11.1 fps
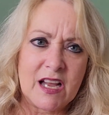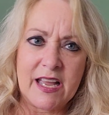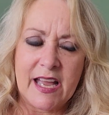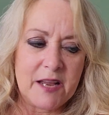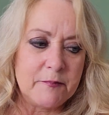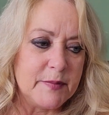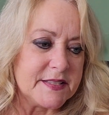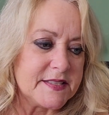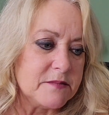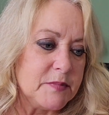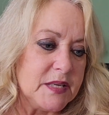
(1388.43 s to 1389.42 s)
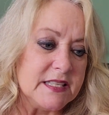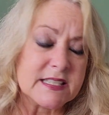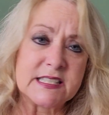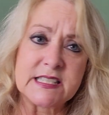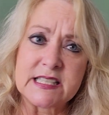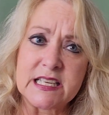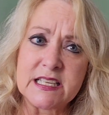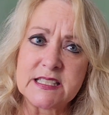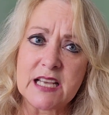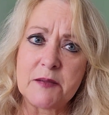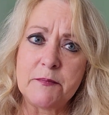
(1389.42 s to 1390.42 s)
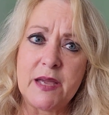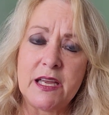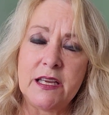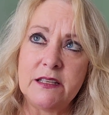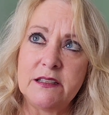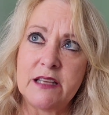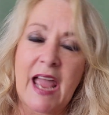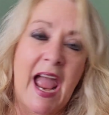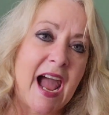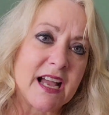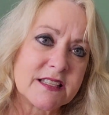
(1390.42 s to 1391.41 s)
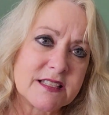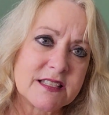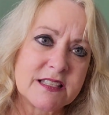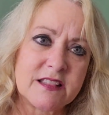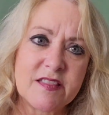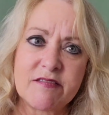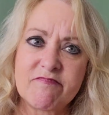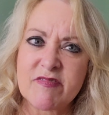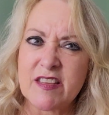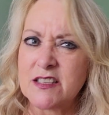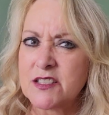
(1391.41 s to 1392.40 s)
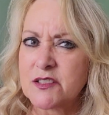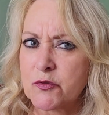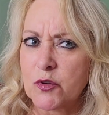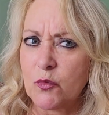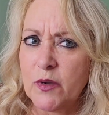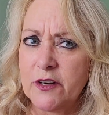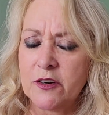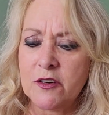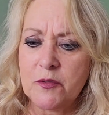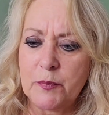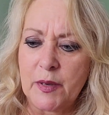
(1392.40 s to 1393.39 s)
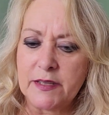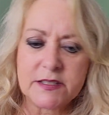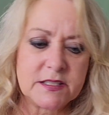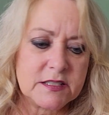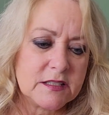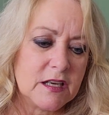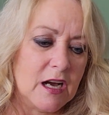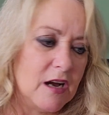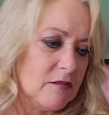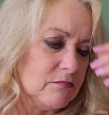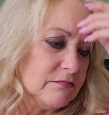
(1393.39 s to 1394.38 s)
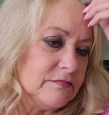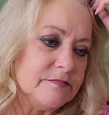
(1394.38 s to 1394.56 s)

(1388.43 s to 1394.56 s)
had bits and pieces, things I made, hats and things through the winter, but oh